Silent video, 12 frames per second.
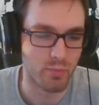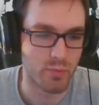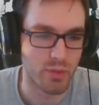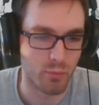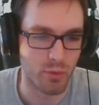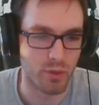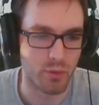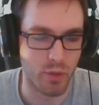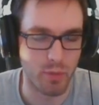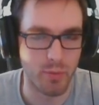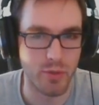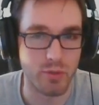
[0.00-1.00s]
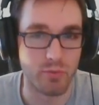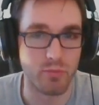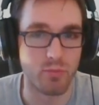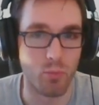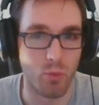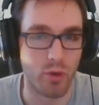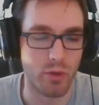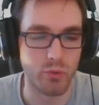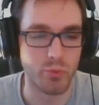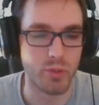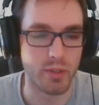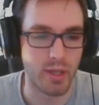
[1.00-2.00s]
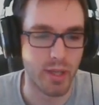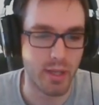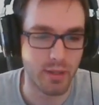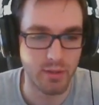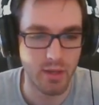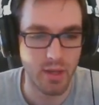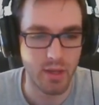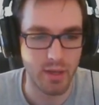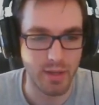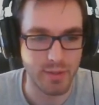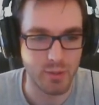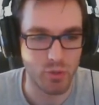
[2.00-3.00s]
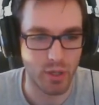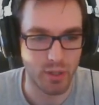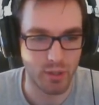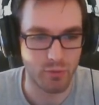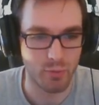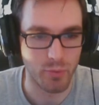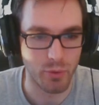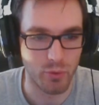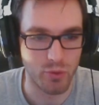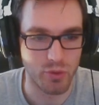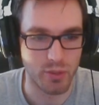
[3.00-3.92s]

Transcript: somewhere in the whereabouts of 1 unit ahead, and subtracting it from the origin.